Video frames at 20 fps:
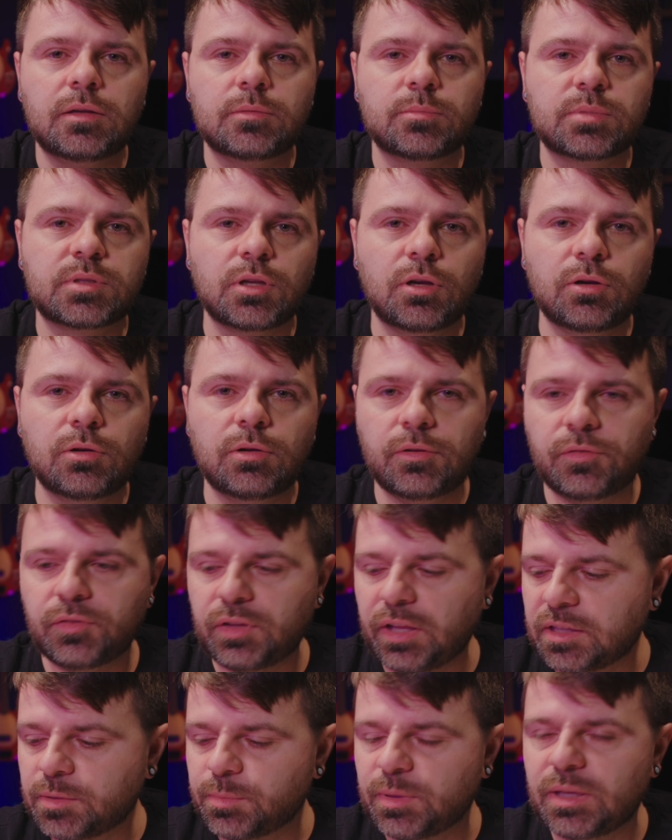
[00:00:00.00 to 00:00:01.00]
So if it
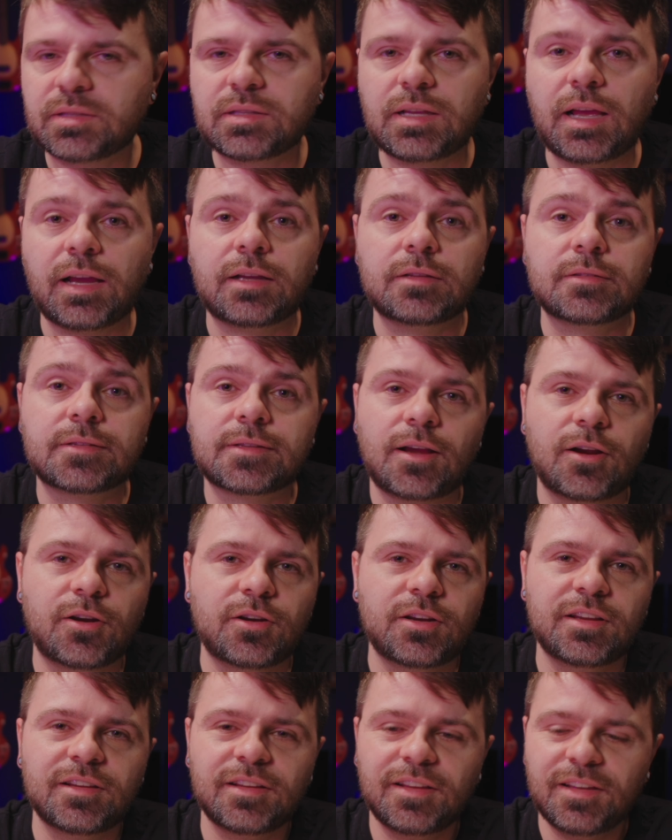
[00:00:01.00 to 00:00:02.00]
takes me a second,
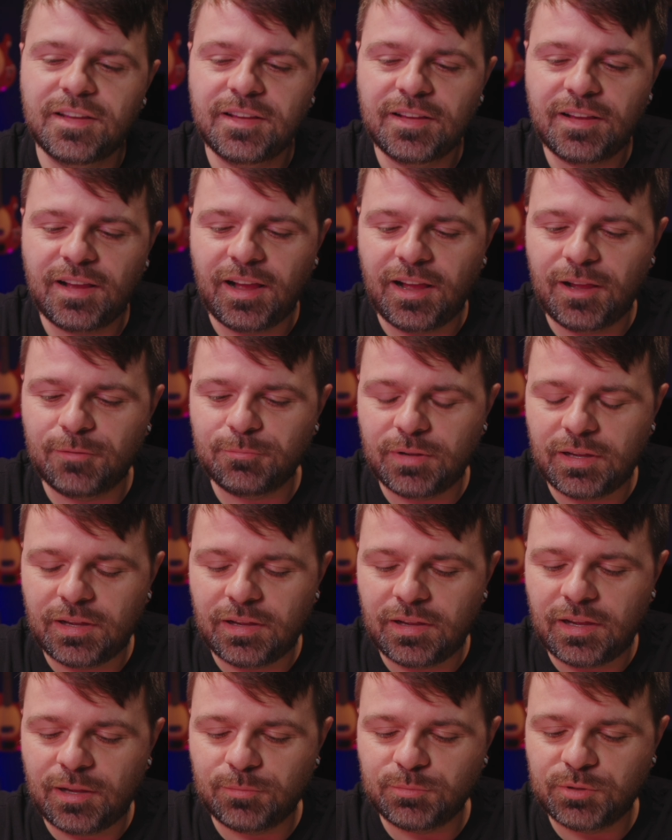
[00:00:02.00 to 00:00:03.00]
sorry.
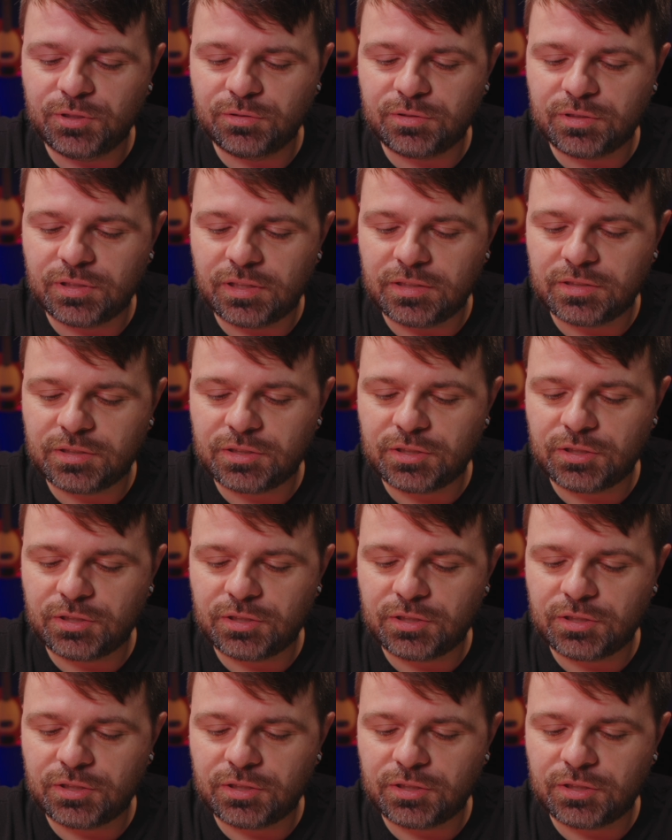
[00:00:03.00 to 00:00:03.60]
I'm new to this